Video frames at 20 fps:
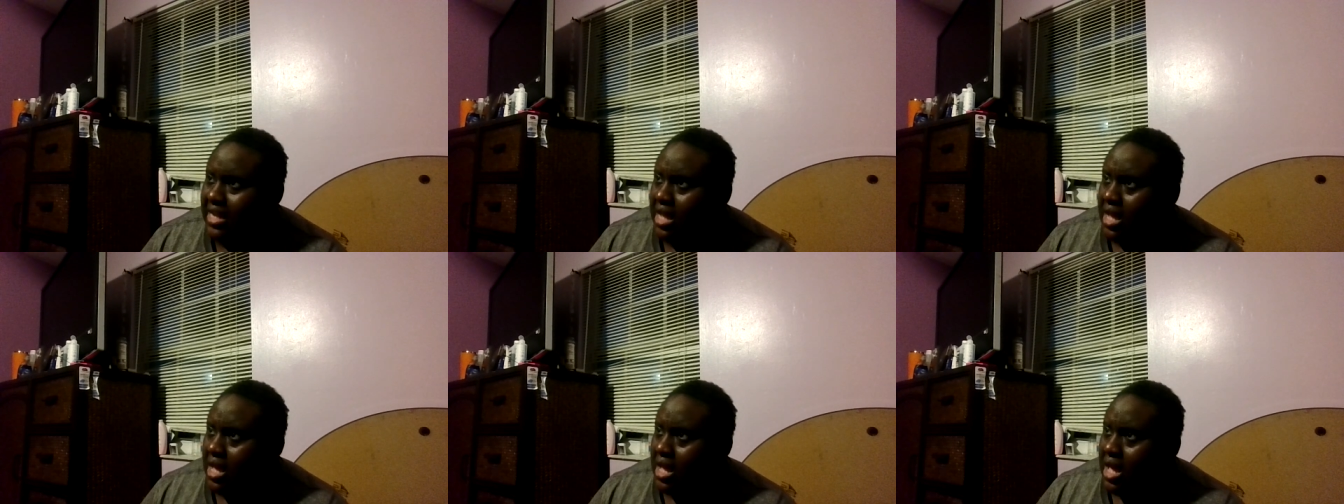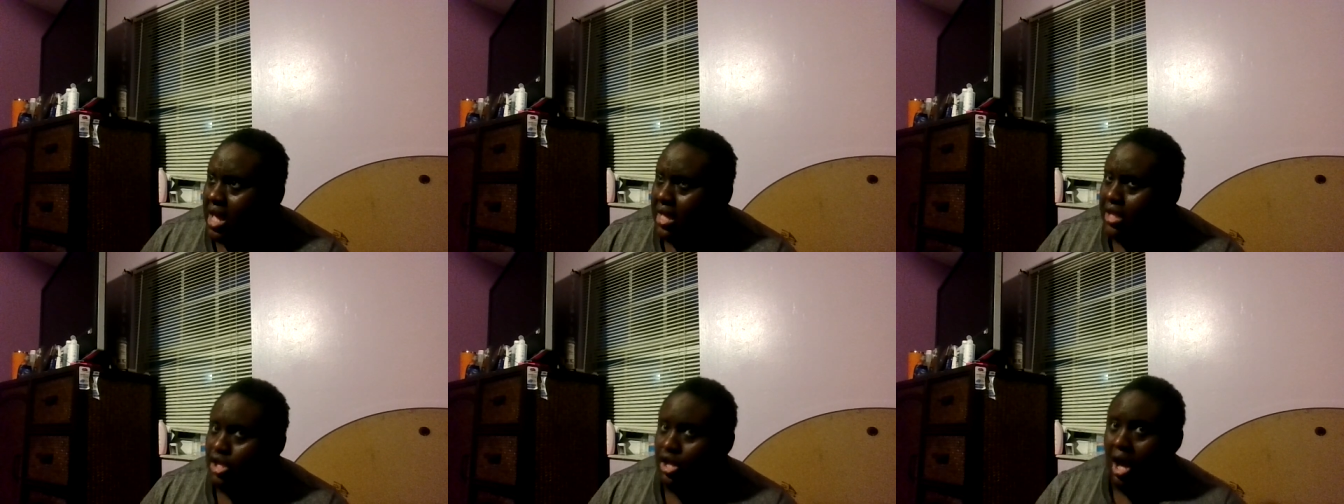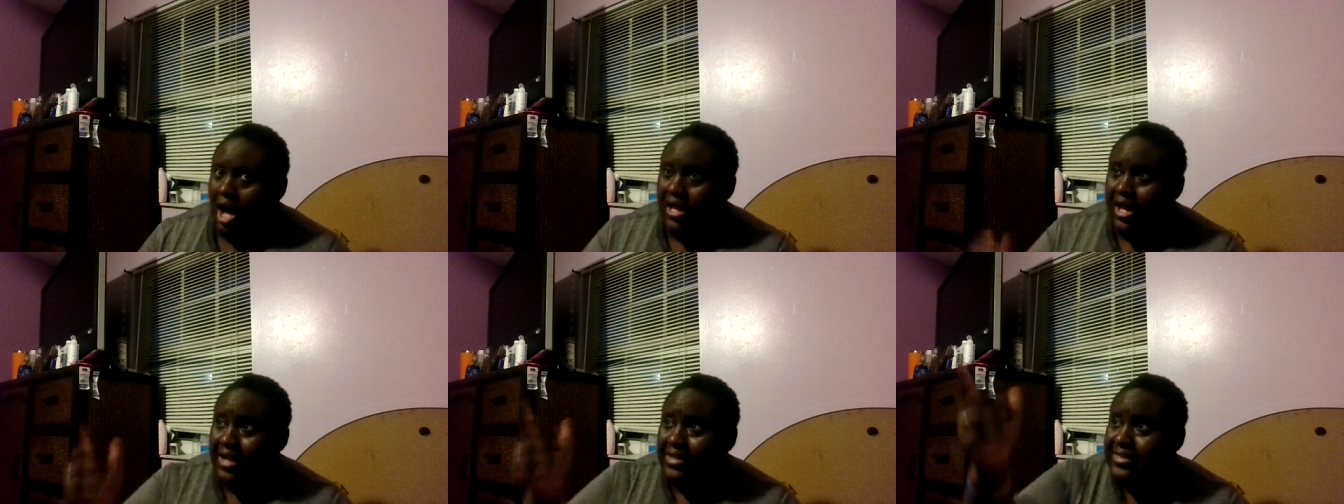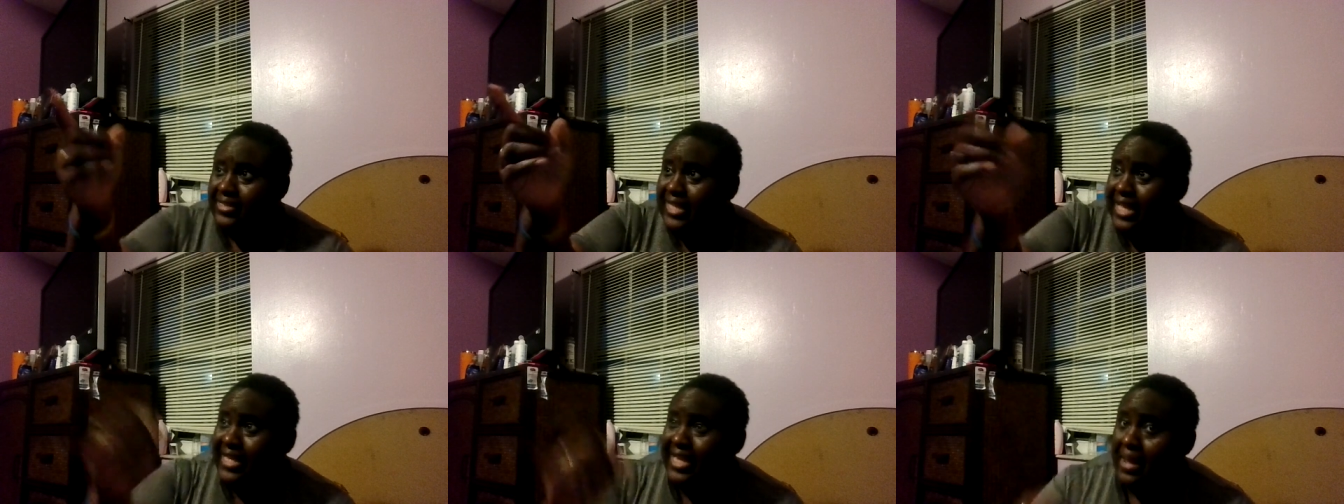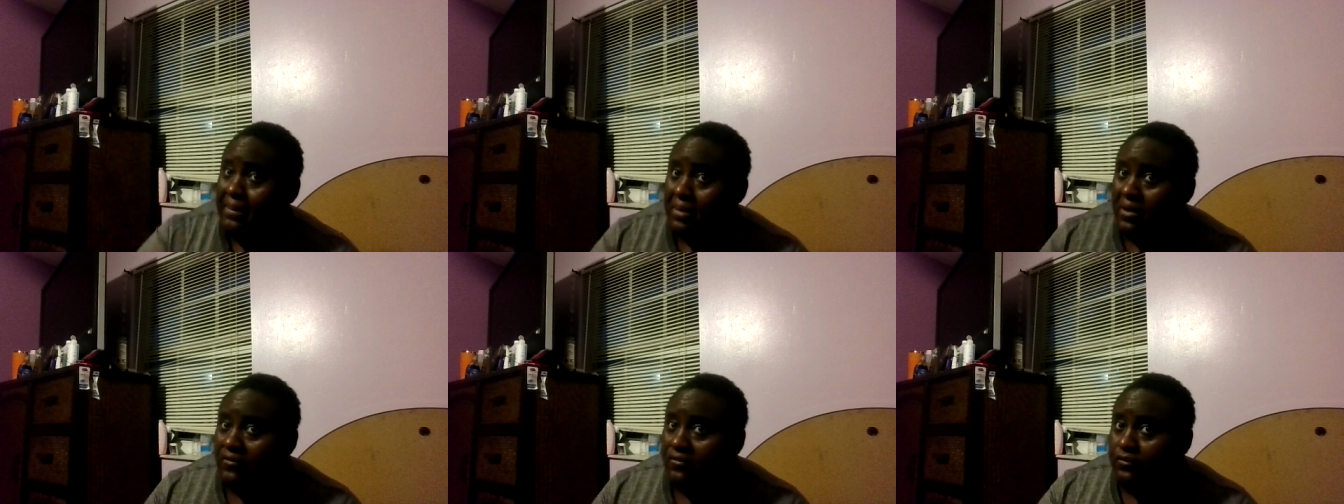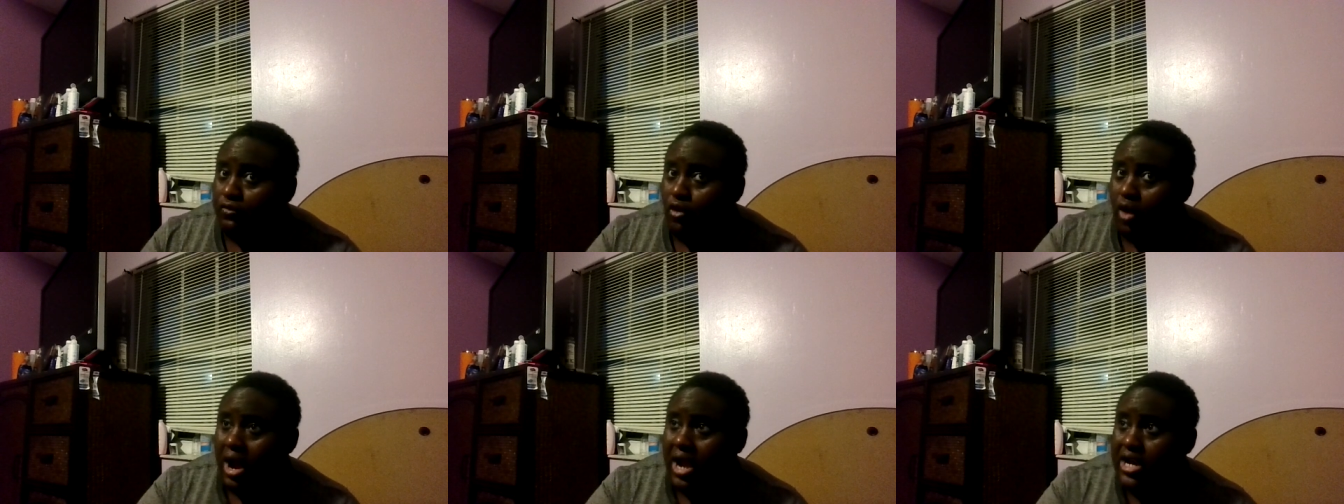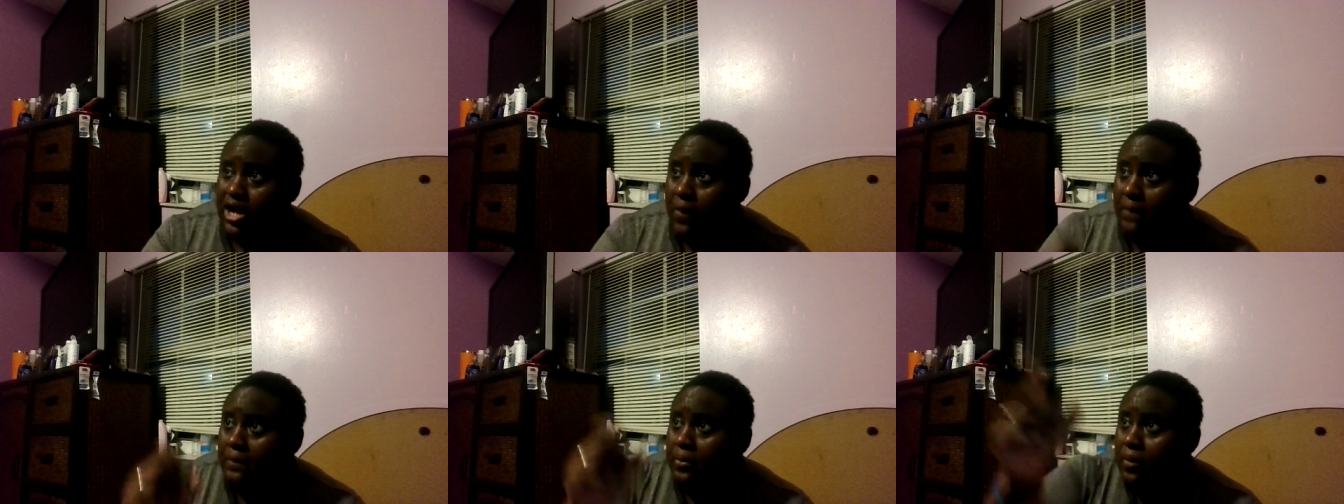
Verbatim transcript: Well, you you did it before, you know, yeah.